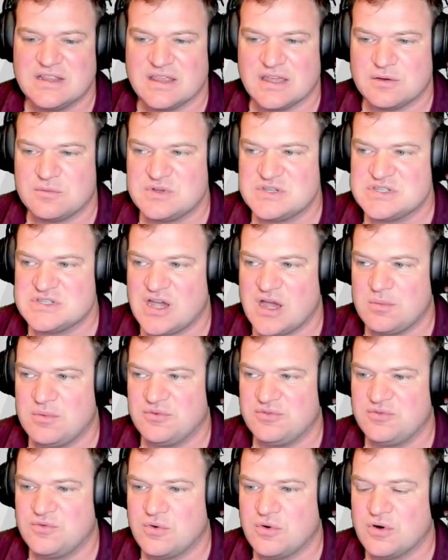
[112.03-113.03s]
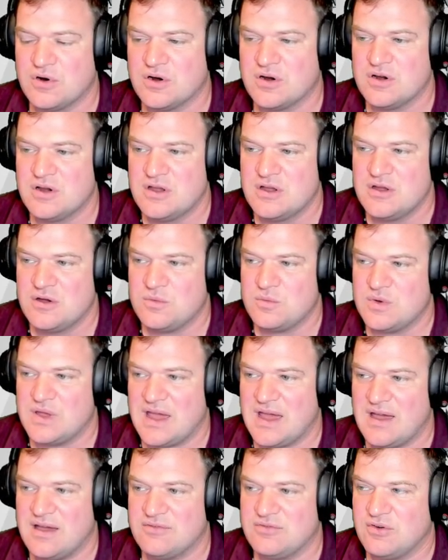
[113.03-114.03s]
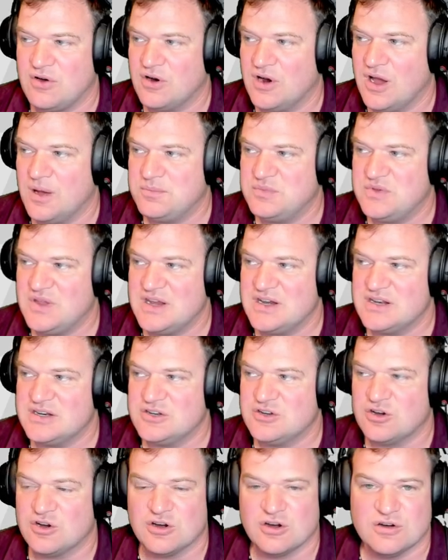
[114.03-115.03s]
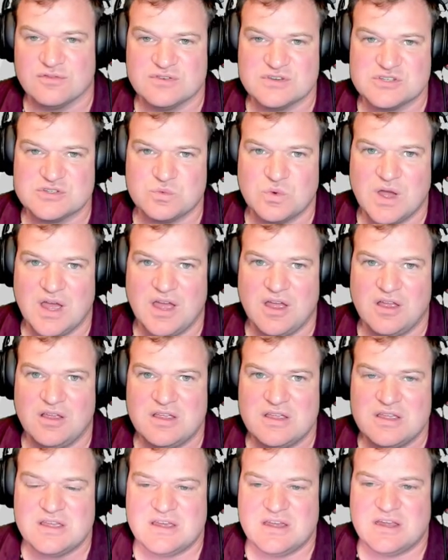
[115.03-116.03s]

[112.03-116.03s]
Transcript: like we saw before, we have our updated curve as well.